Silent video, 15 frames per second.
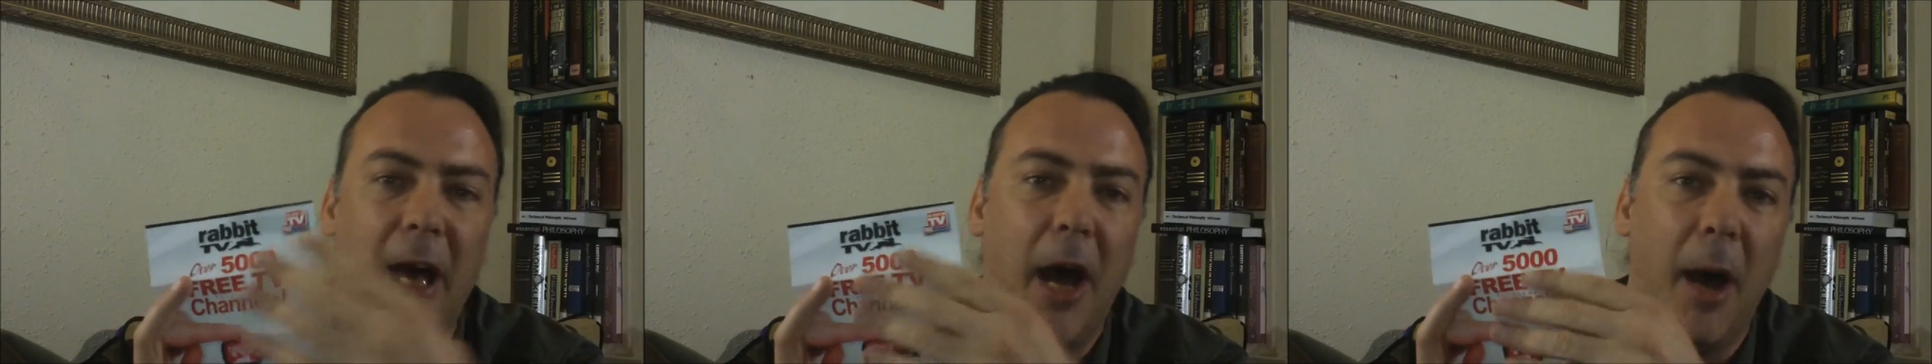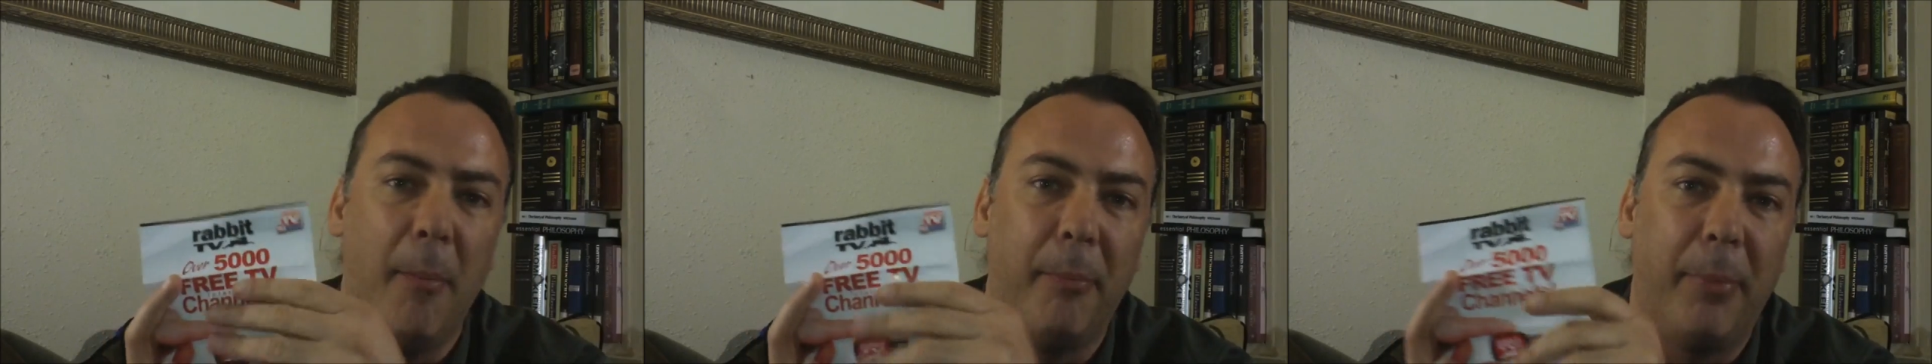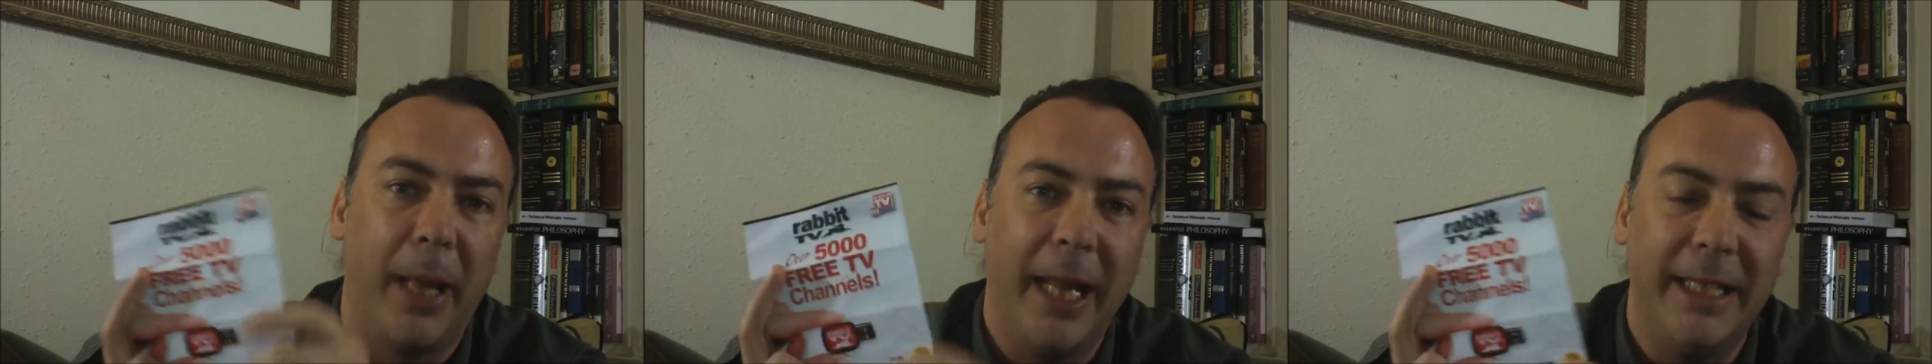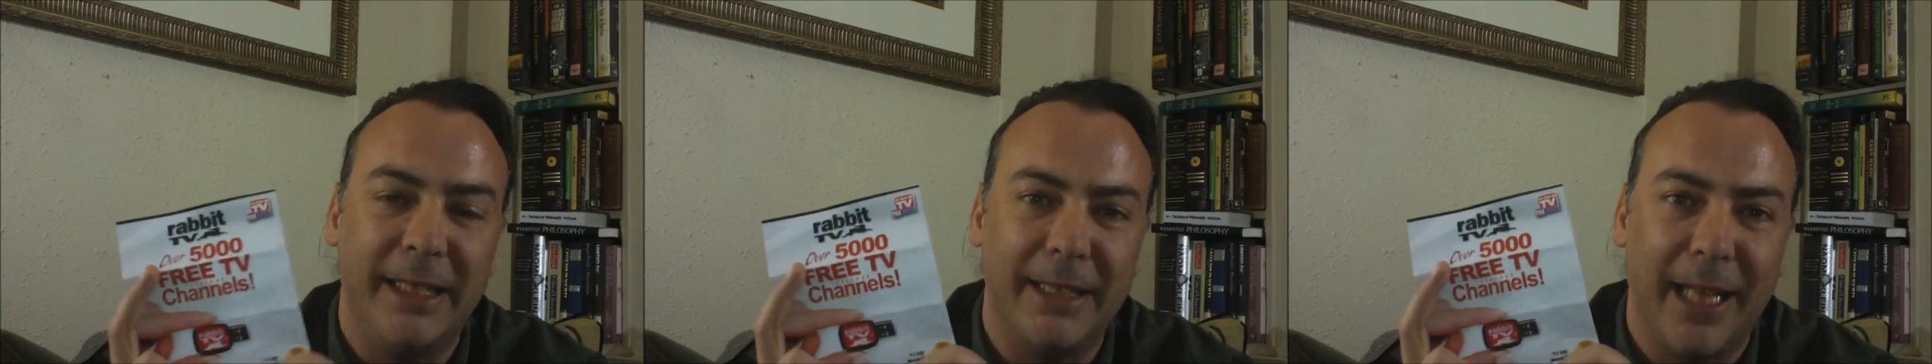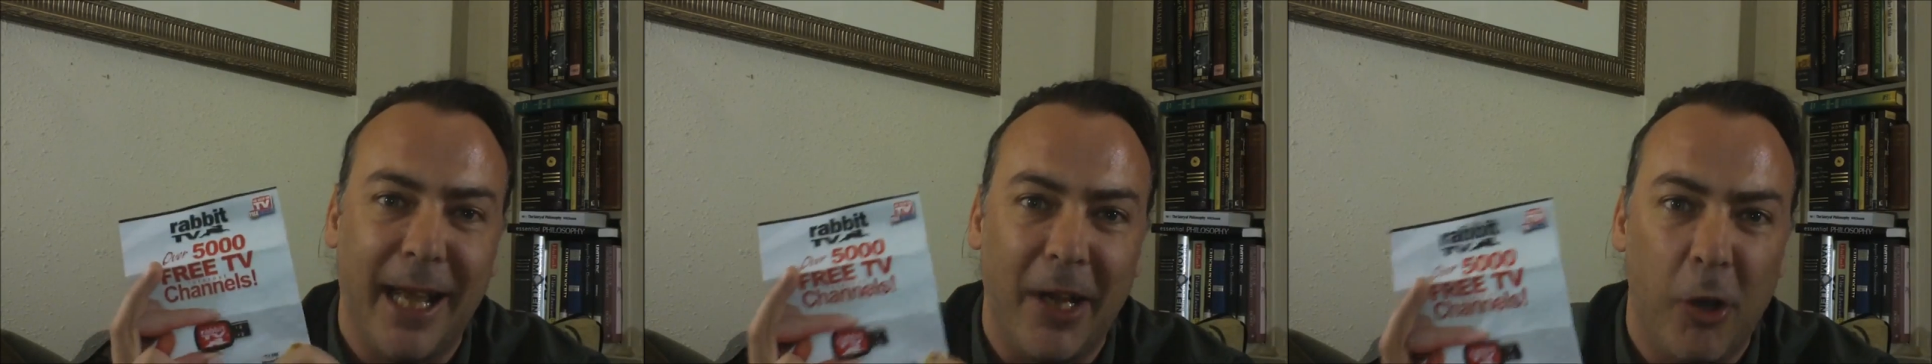um,
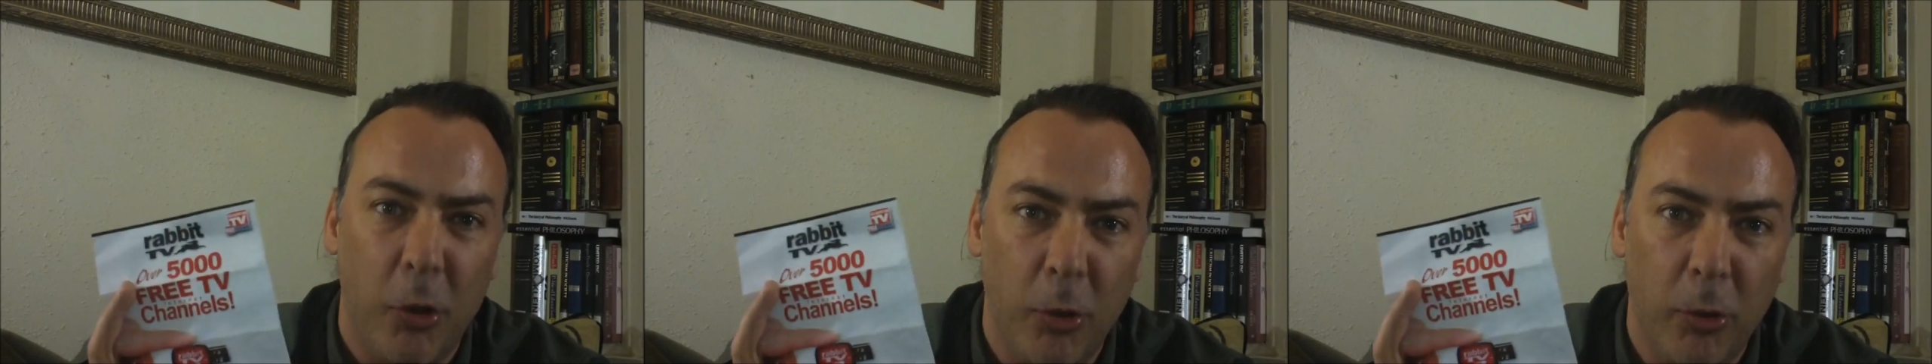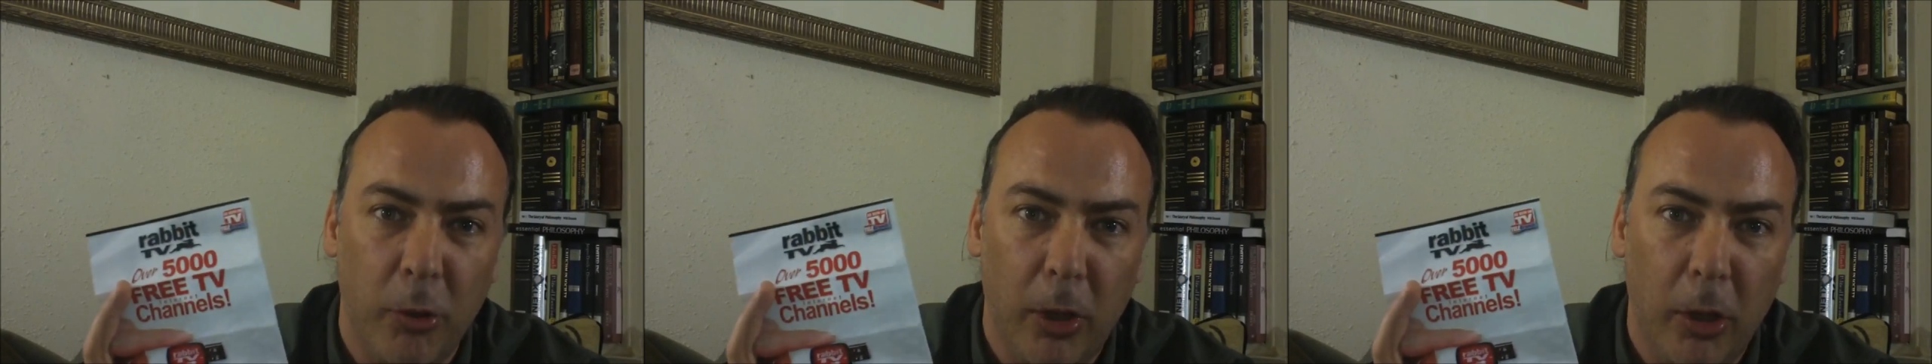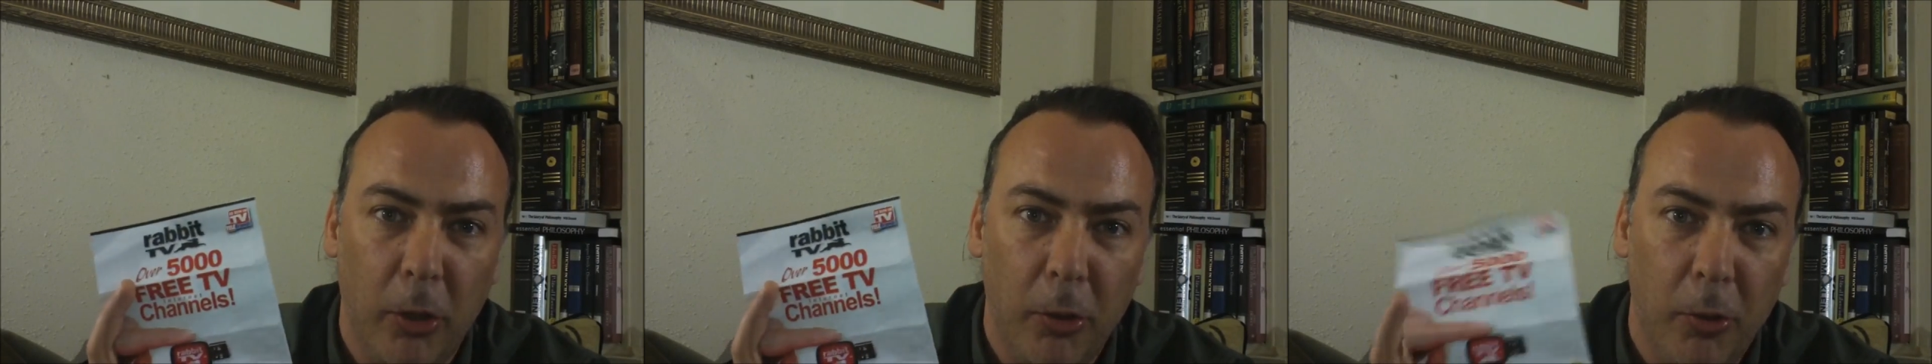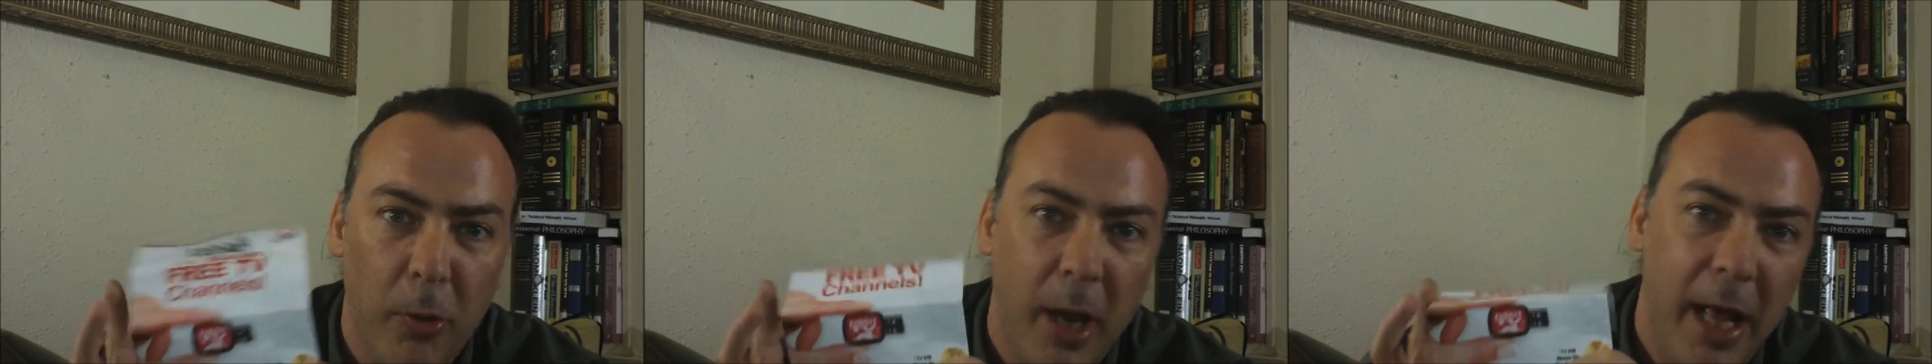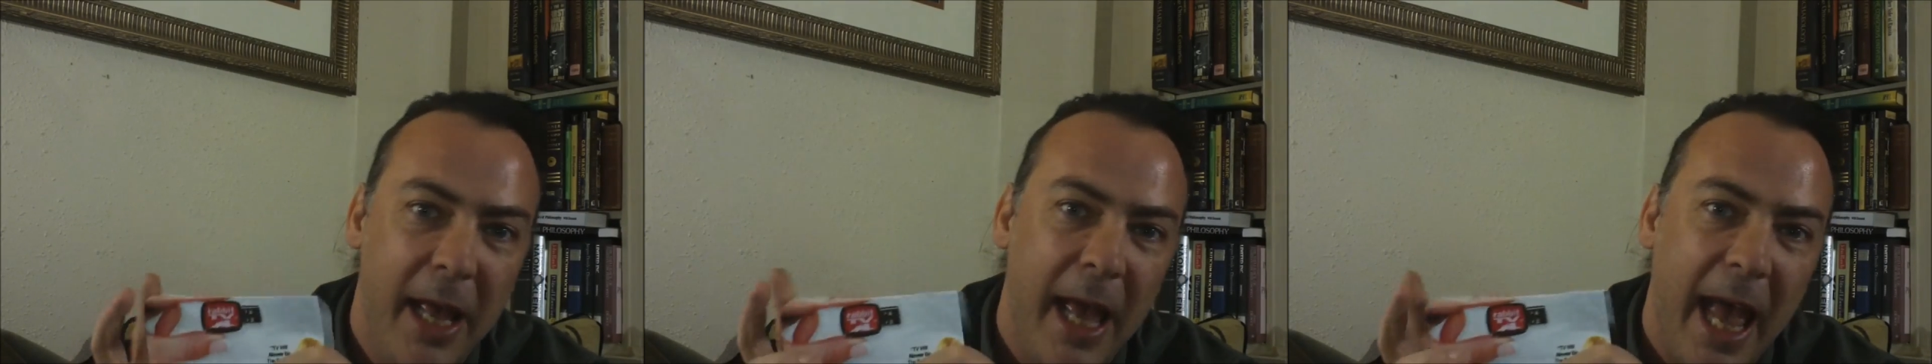places like
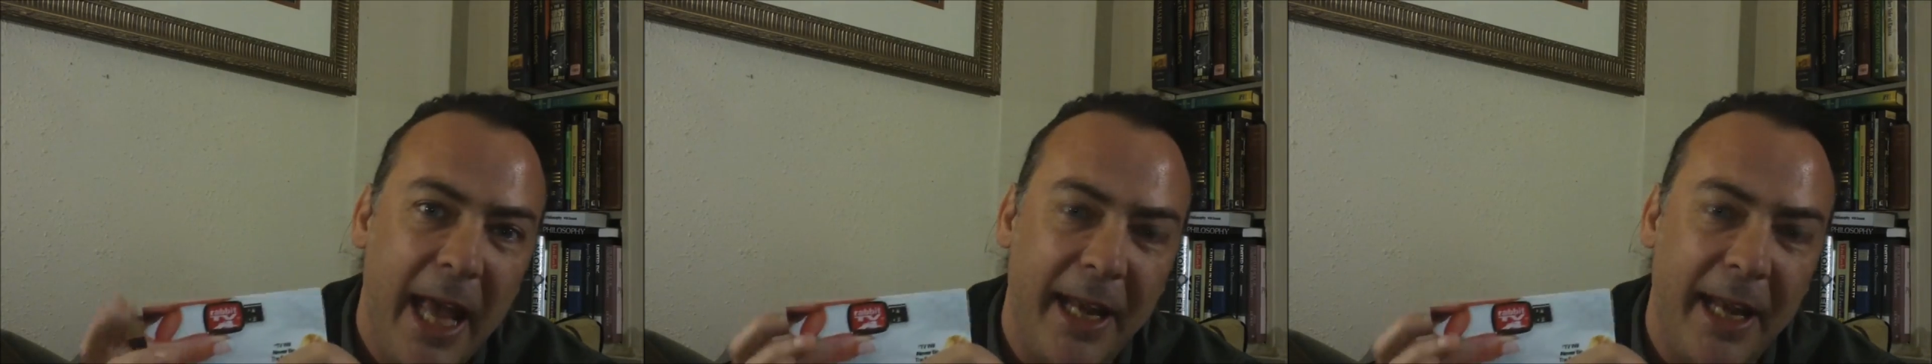Hulu